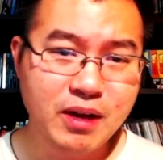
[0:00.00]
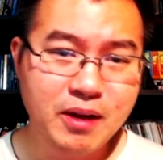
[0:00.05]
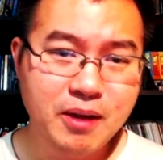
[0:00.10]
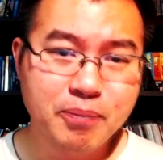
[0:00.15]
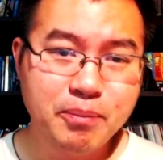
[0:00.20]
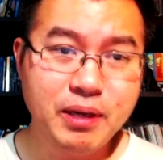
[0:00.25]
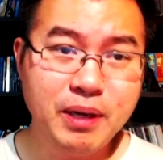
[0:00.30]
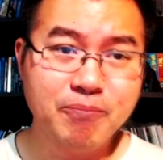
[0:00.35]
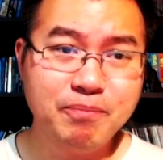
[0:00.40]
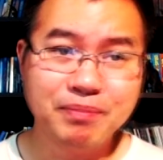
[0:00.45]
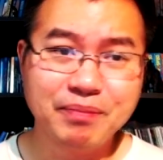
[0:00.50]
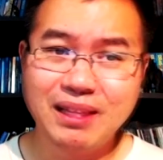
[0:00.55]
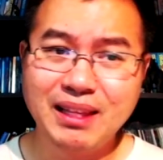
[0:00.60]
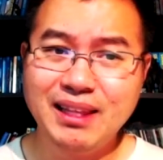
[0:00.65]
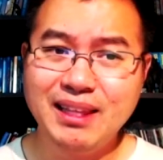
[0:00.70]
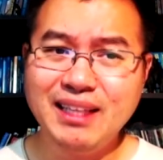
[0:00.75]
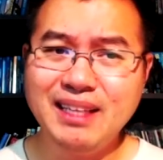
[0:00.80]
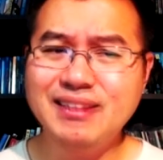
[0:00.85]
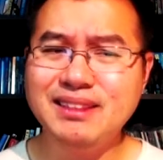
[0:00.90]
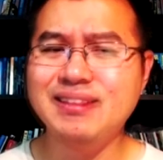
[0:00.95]
But
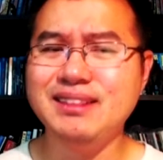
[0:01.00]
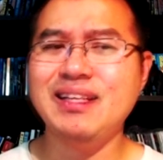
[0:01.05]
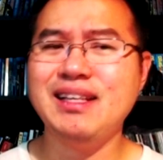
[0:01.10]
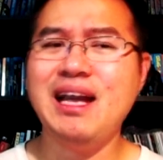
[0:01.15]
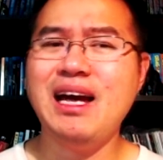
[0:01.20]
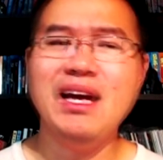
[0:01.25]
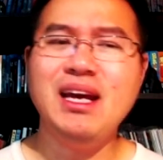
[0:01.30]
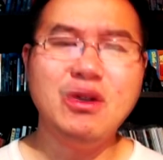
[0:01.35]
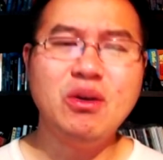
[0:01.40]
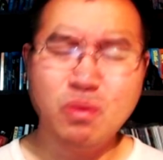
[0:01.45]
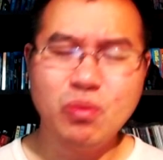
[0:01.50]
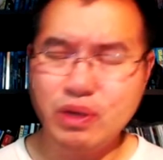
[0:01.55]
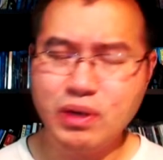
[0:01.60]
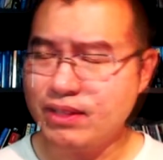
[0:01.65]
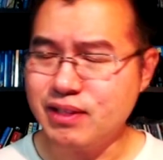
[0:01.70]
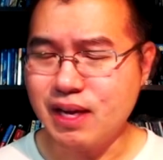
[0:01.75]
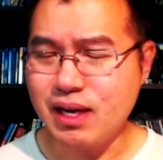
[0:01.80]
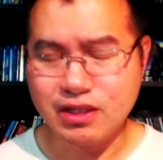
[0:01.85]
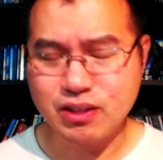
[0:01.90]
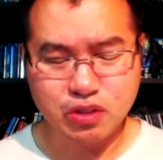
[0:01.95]
let's I, I don't
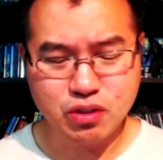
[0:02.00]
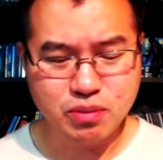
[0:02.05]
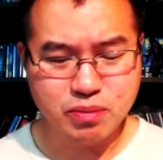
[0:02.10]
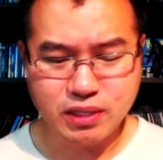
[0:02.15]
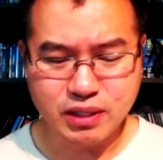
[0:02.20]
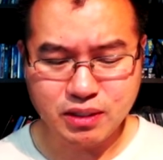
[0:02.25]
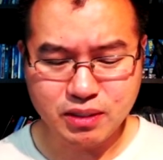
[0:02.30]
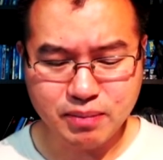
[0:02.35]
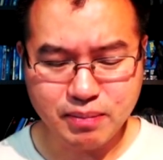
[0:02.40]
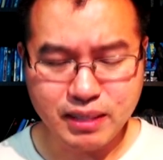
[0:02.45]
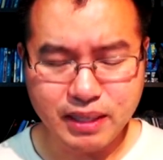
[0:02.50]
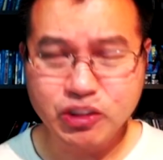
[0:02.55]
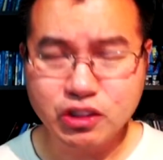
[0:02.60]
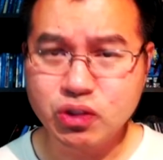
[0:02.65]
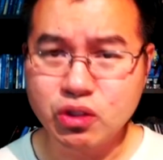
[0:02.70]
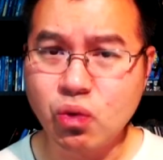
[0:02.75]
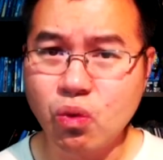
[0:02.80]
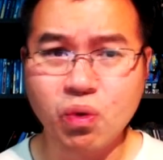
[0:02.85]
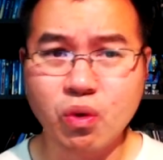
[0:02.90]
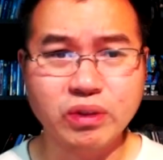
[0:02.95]
want to talk too much about
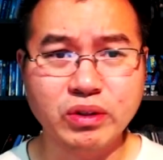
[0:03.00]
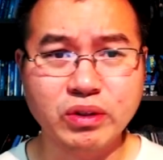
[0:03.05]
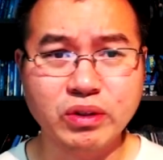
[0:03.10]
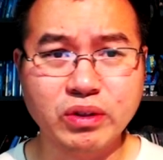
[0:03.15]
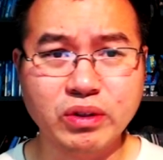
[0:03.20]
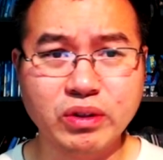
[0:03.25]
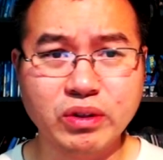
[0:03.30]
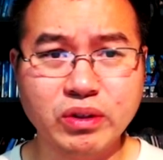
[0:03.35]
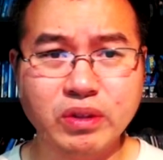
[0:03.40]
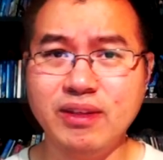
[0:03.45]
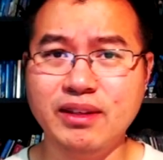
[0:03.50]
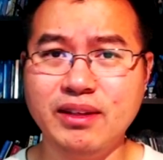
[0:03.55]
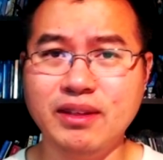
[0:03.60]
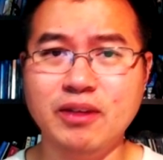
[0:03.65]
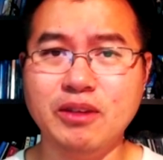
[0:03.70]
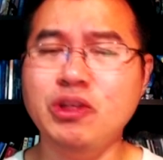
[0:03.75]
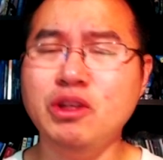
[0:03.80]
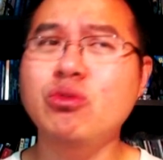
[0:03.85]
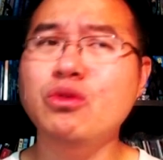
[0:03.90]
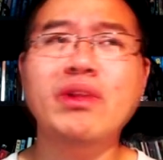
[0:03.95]
scores and here and there.
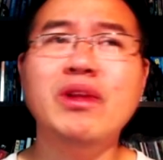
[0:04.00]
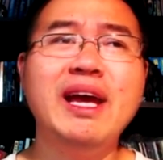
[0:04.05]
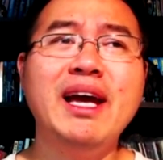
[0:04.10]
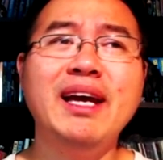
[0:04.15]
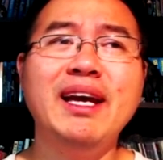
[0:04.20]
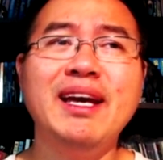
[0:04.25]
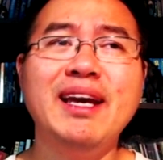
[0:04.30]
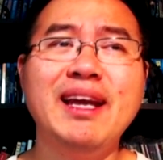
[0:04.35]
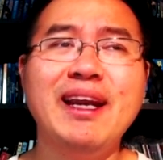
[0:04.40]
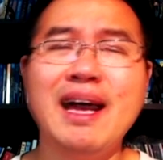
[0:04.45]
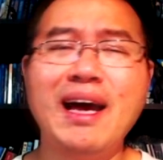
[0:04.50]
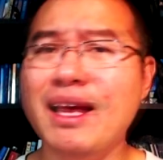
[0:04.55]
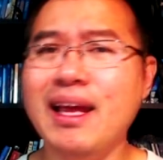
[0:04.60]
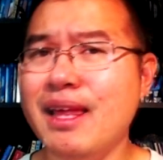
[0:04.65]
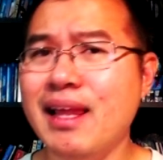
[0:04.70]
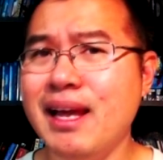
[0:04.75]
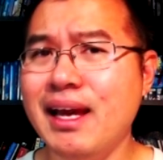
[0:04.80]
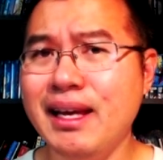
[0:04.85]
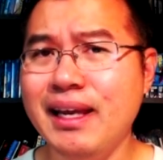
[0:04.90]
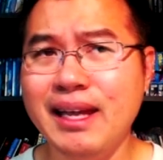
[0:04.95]
You like it, I
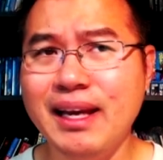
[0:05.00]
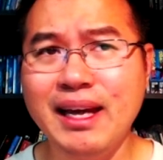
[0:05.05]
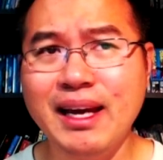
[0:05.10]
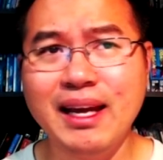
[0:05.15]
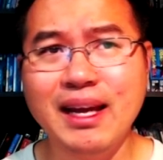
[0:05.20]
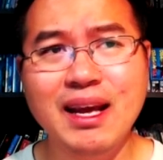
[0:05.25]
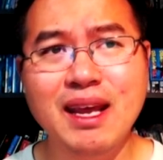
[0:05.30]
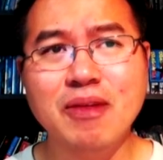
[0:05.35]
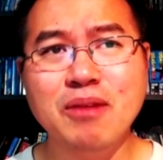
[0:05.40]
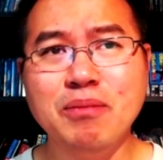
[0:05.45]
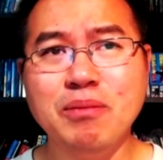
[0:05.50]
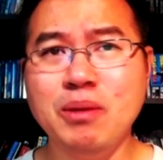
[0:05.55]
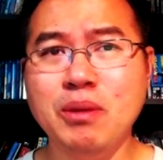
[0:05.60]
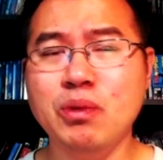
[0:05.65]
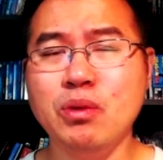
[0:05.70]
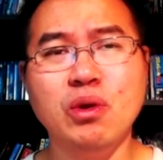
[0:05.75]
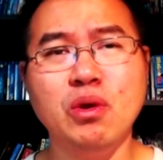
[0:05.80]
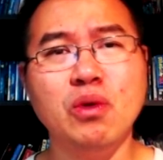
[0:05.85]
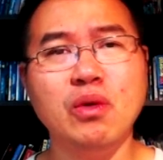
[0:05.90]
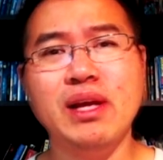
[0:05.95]
like it,
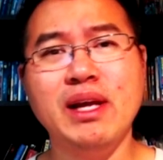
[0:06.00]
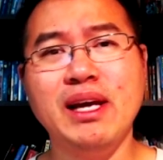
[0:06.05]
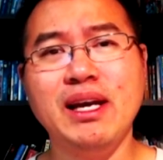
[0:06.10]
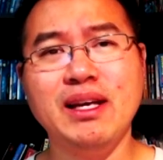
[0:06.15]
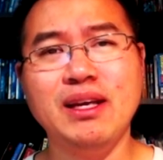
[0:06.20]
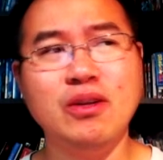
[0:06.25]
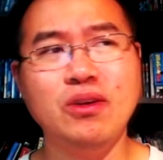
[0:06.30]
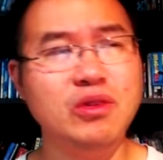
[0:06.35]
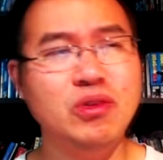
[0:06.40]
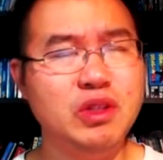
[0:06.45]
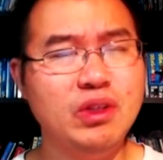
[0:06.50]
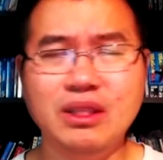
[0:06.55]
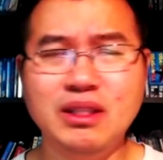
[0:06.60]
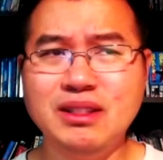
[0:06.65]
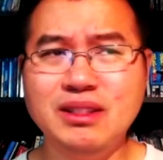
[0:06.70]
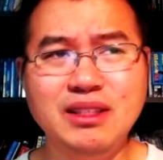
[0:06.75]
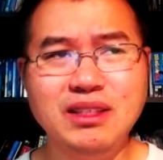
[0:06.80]
people don't like it.